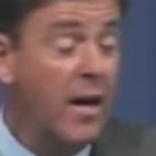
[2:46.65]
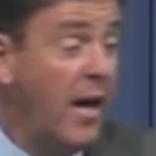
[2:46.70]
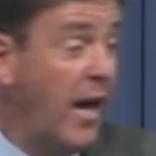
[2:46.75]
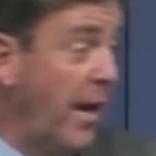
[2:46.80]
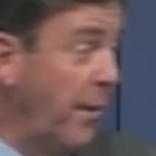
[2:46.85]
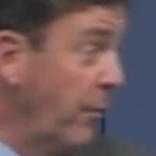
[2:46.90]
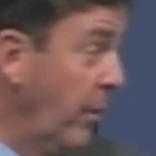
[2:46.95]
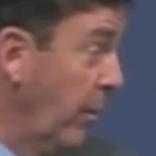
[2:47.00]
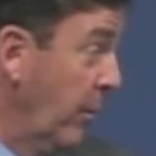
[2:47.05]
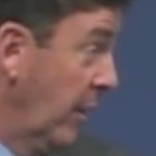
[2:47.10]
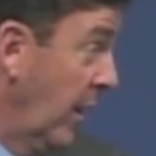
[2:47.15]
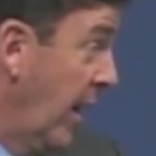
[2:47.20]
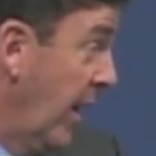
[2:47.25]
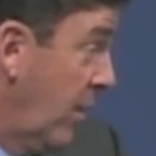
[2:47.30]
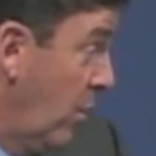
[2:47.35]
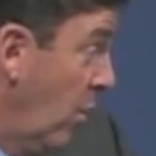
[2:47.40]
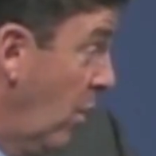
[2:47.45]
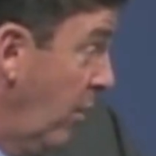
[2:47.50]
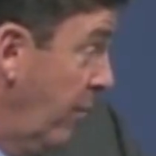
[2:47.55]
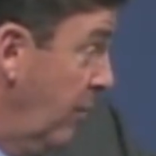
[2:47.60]
and we would
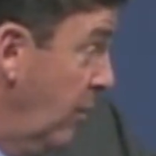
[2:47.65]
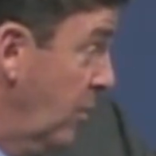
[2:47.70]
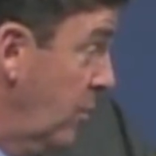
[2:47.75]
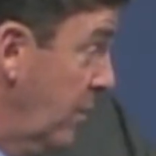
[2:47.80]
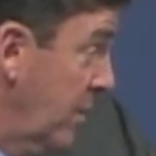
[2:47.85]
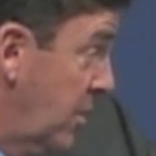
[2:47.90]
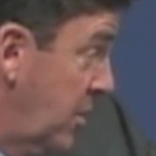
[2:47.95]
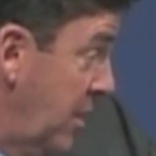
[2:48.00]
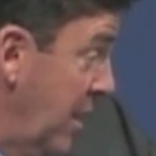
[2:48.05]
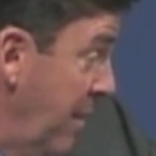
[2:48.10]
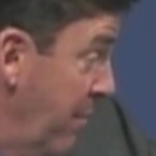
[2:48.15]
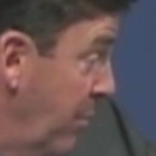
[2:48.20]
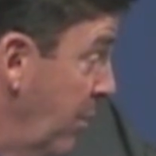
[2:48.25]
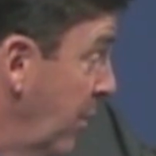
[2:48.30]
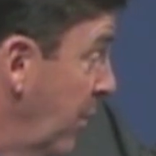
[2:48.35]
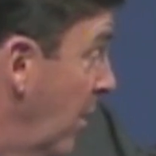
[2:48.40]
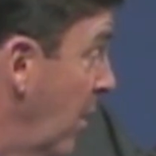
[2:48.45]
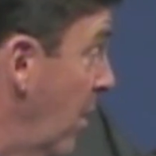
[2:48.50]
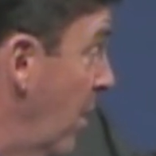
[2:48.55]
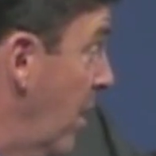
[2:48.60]
like all of you to
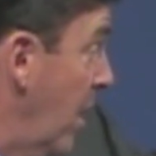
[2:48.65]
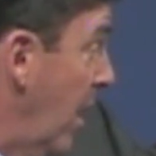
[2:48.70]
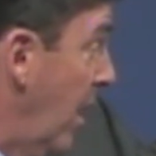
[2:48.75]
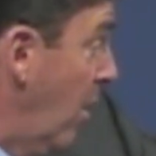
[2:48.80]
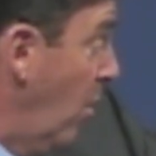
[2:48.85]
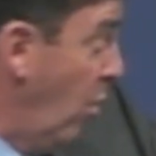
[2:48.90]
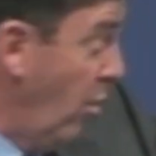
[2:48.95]
assemble uh,